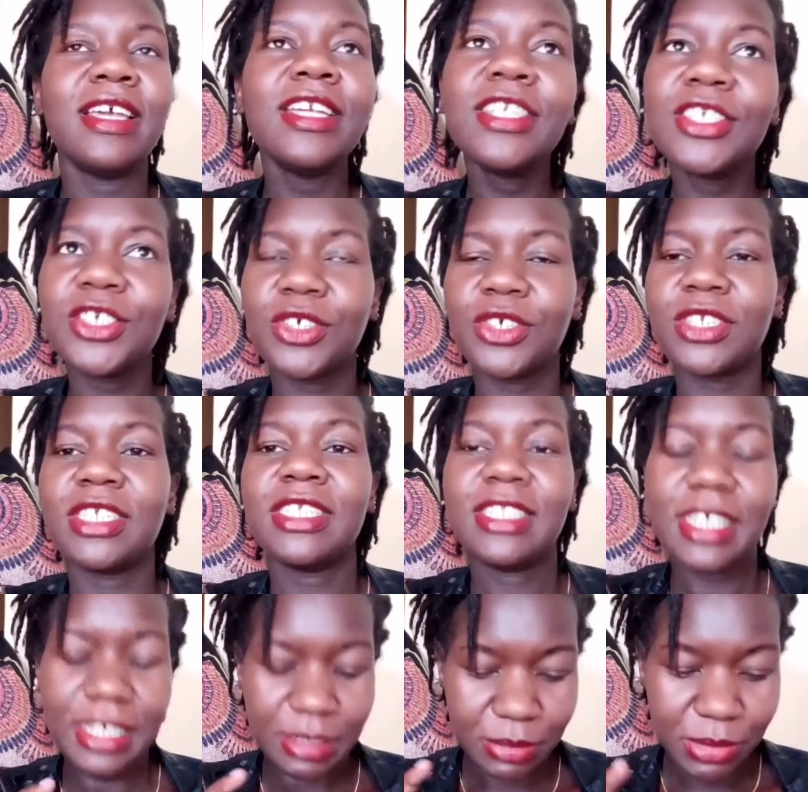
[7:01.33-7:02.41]
Insur in
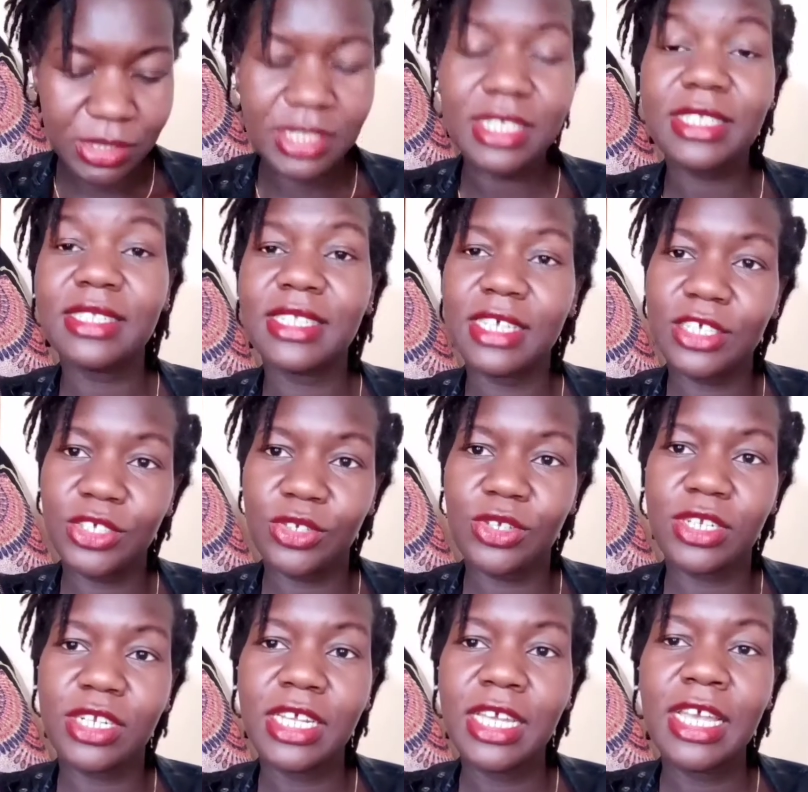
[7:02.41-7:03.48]
that music section,
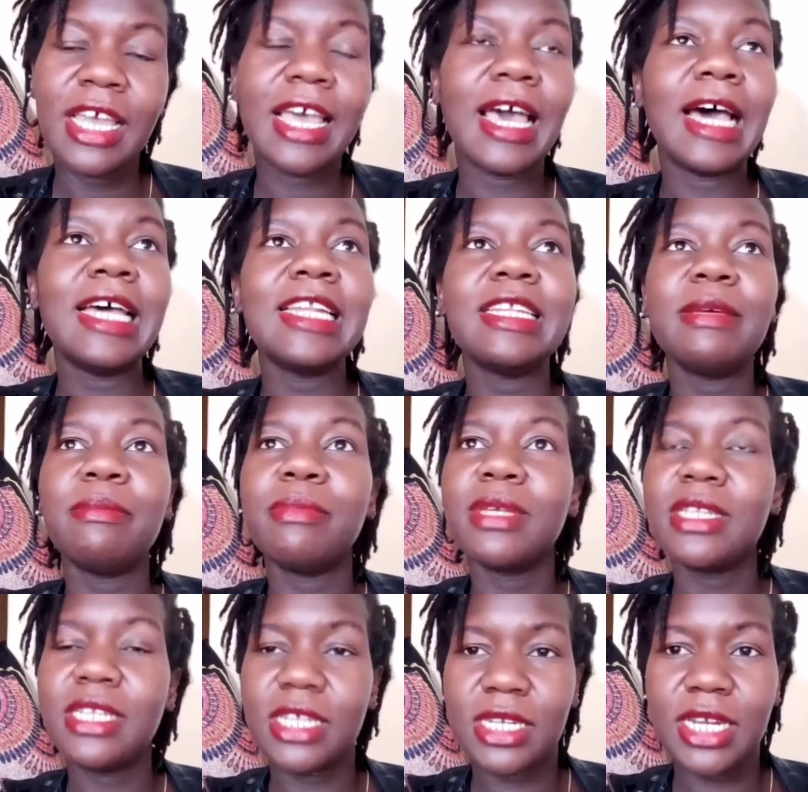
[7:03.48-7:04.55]
and
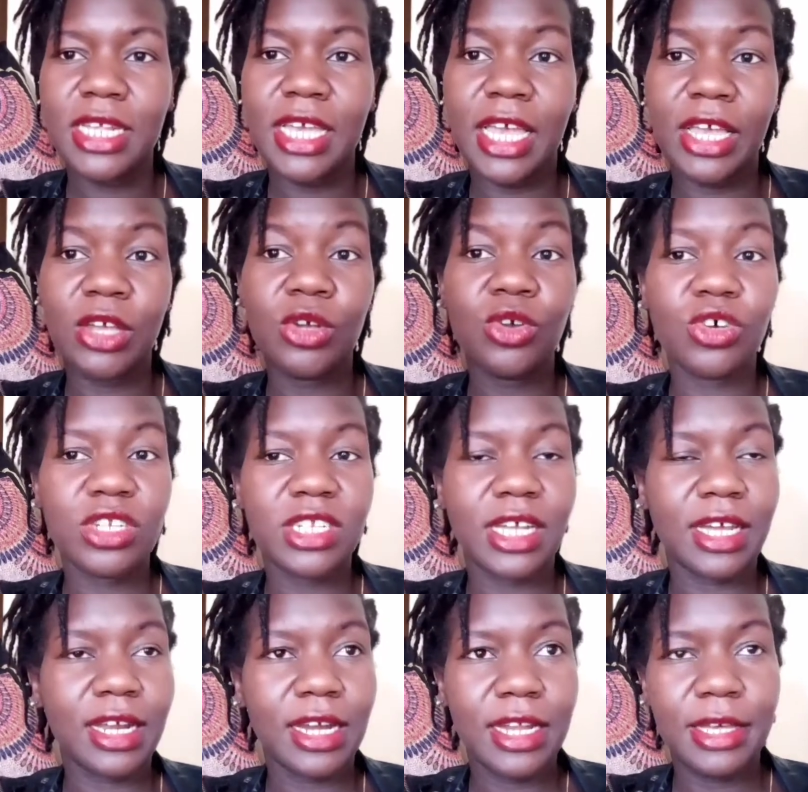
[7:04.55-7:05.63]
immediately I got a
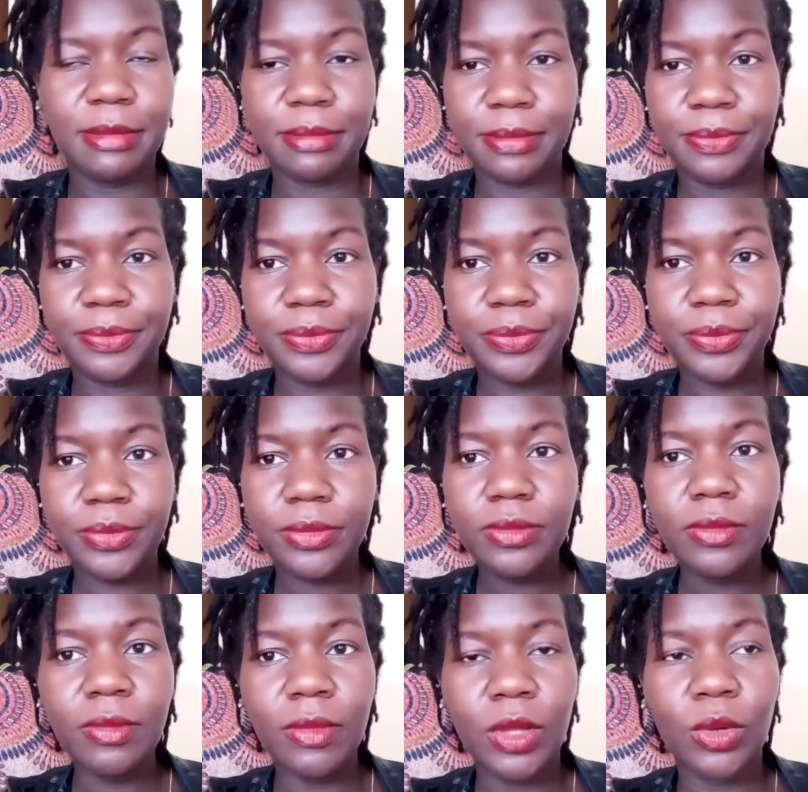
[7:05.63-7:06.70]
claim.
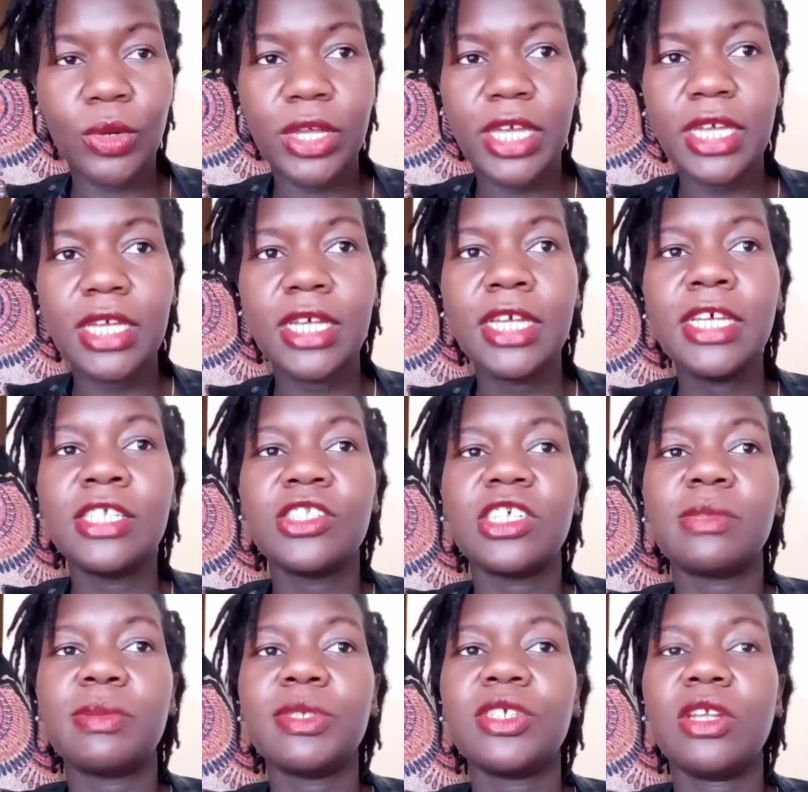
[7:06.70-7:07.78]
Okay, so
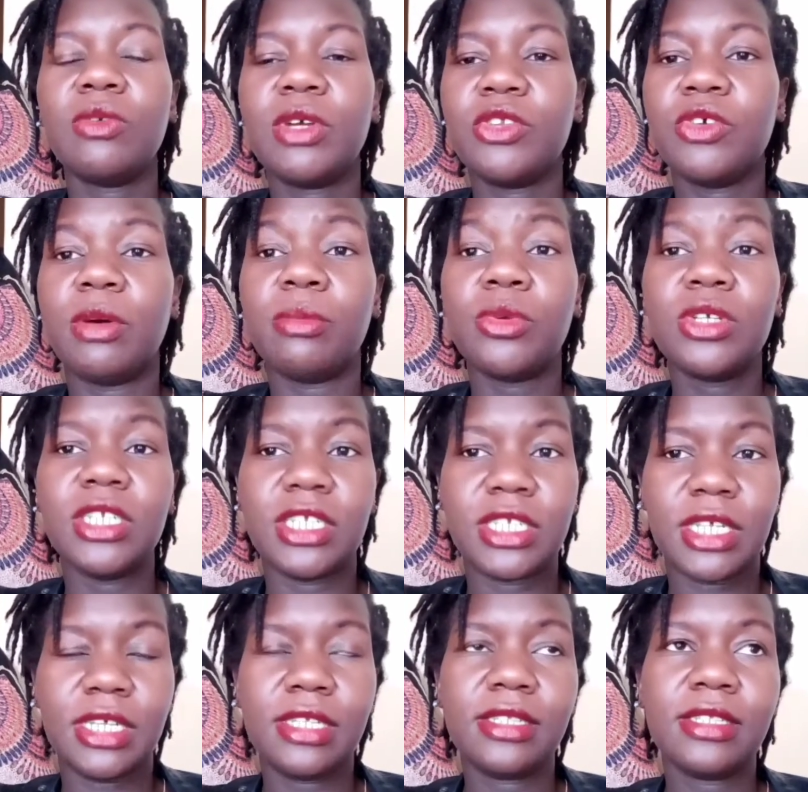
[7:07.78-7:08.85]
especially when you are
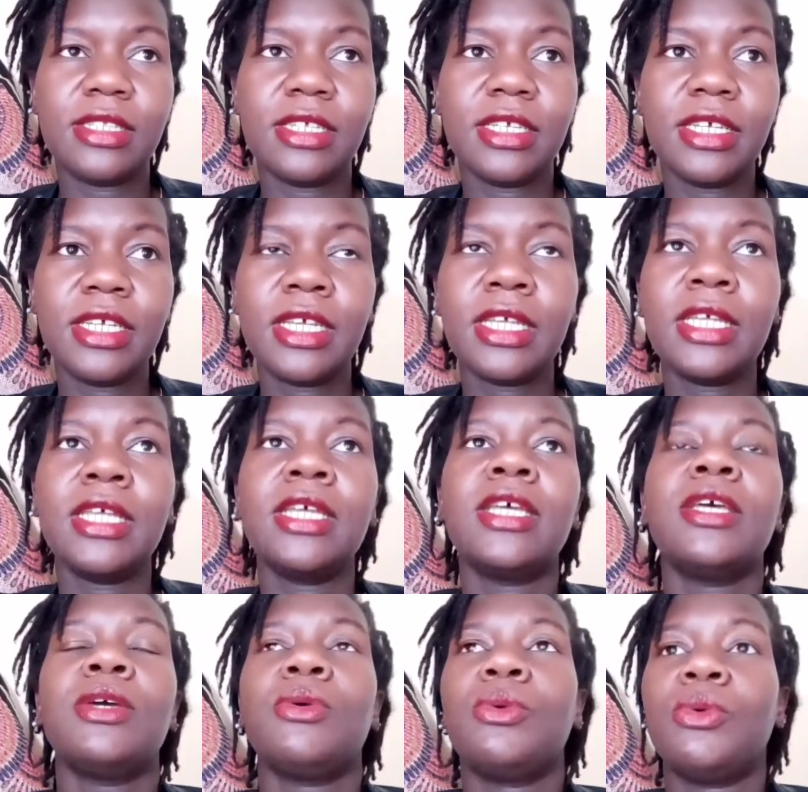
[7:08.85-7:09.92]
monetized,
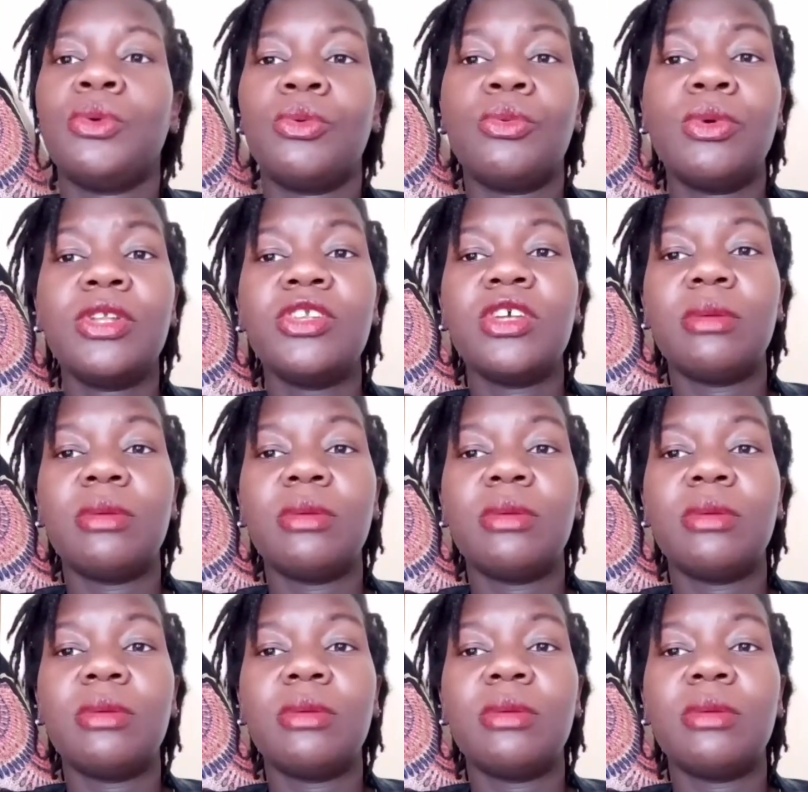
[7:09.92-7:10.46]
when